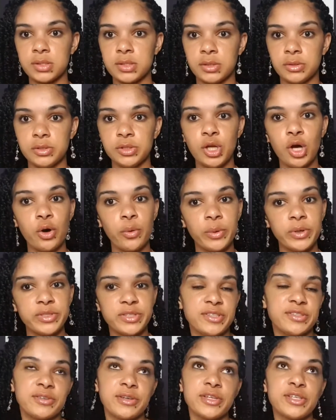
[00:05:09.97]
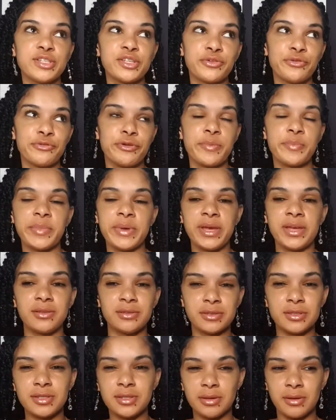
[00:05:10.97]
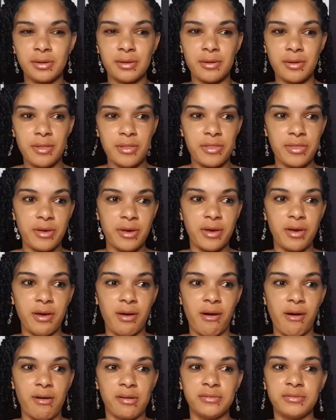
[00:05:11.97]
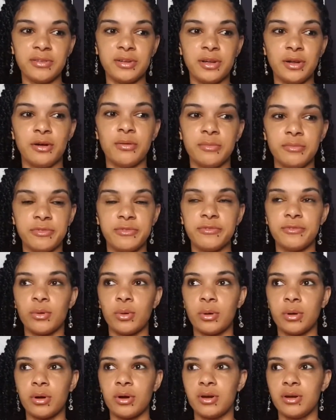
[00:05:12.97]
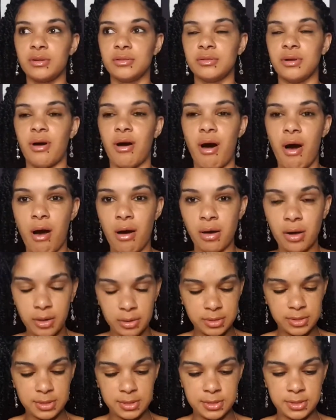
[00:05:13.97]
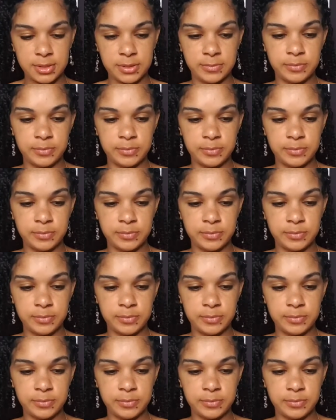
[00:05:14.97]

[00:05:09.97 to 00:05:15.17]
so now we're just going to rip into the envelope for August